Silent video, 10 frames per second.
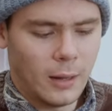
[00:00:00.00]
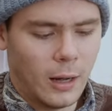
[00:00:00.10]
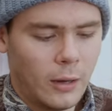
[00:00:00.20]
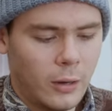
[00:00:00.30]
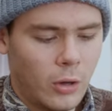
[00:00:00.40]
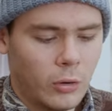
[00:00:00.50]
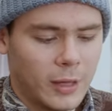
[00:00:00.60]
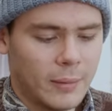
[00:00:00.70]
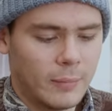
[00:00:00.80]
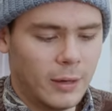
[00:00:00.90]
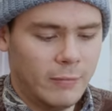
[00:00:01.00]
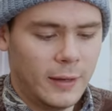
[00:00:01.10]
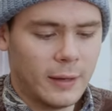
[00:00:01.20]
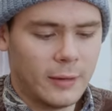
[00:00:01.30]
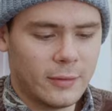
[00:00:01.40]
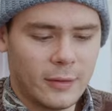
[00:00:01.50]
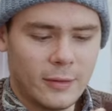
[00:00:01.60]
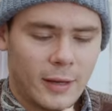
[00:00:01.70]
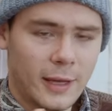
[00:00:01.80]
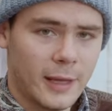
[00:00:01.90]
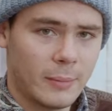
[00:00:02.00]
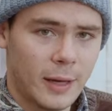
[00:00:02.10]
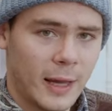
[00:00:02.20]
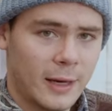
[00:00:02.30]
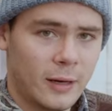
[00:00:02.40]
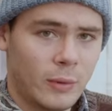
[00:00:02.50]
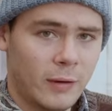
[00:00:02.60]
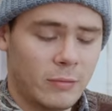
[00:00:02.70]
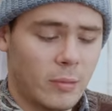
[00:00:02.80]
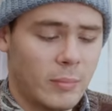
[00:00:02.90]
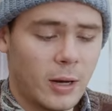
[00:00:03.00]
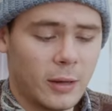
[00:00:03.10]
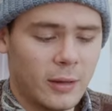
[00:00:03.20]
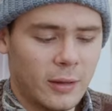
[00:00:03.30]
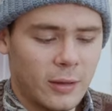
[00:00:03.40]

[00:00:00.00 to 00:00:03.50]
unhooking my fingers and taking my hand away from the mug